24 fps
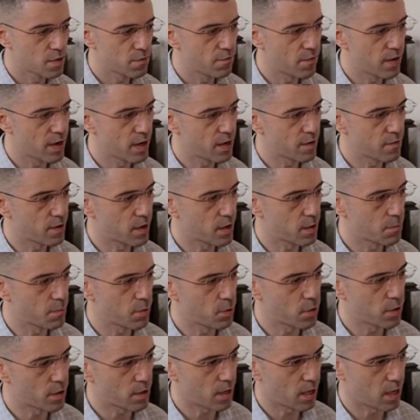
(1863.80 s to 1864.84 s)
Very, very
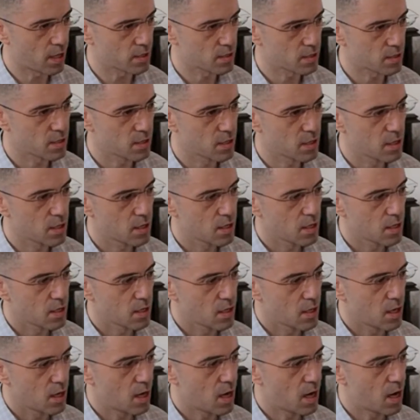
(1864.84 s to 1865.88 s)
important, Matt.
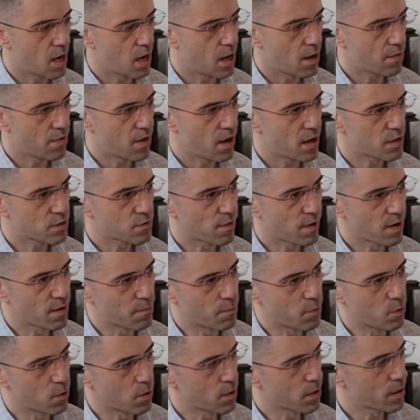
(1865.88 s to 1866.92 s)
That is very
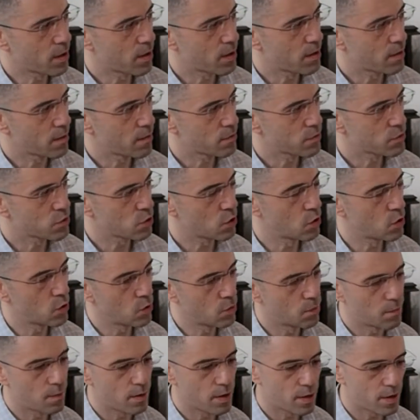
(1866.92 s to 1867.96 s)
important.
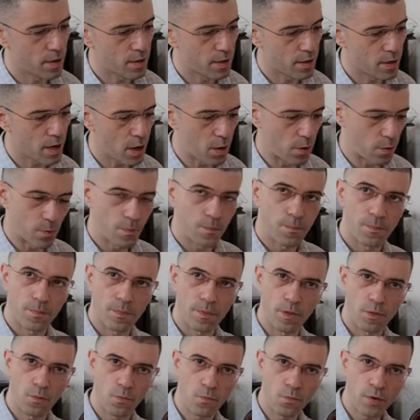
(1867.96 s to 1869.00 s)
So now
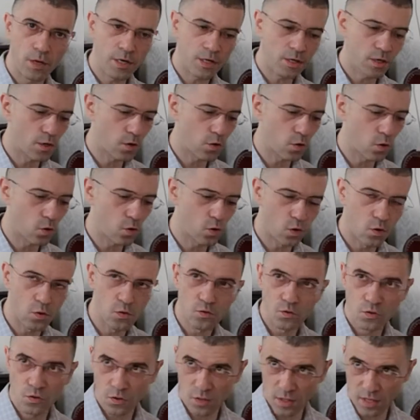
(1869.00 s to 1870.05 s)
we're going to go
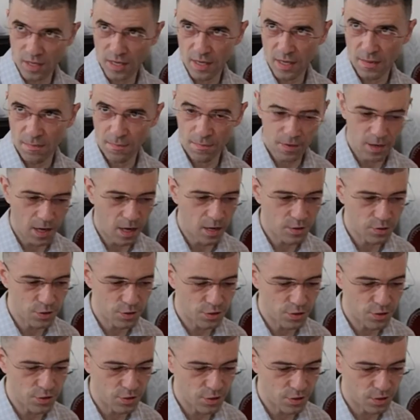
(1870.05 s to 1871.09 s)
onto the
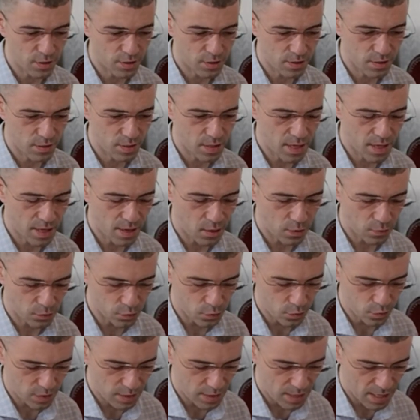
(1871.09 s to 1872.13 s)
cartridge,
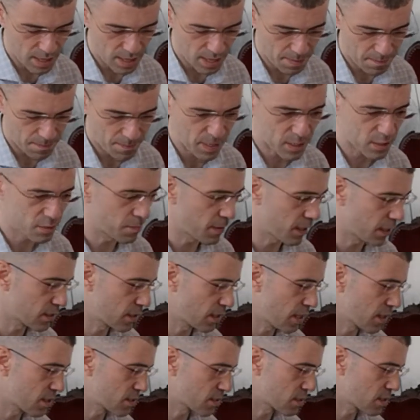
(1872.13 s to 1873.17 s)
onto the Perspex
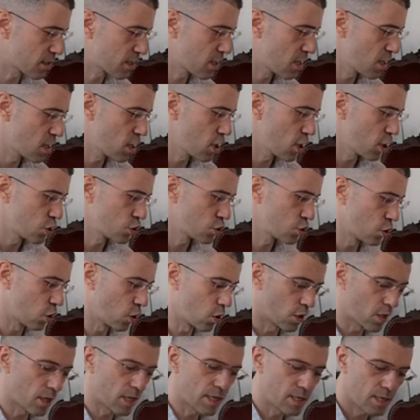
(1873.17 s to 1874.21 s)
test
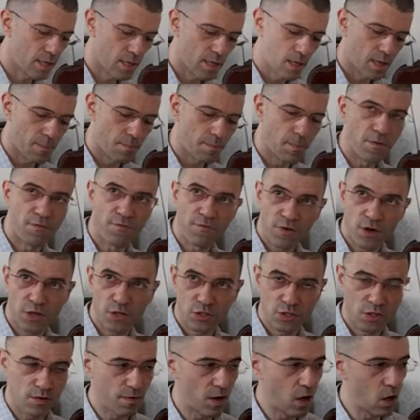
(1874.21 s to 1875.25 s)
shortly. But
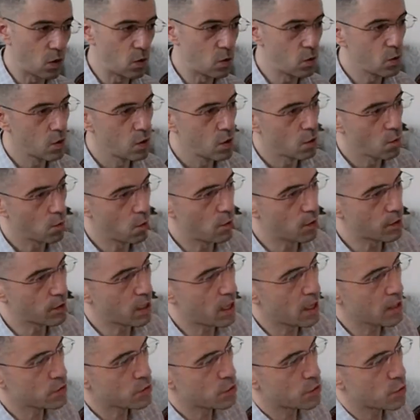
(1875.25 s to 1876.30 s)
first of all, what I'd
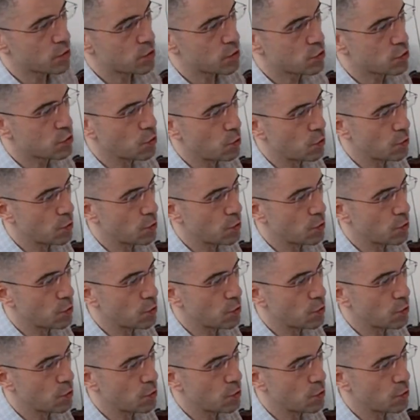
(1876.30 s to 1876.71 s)
like to do is show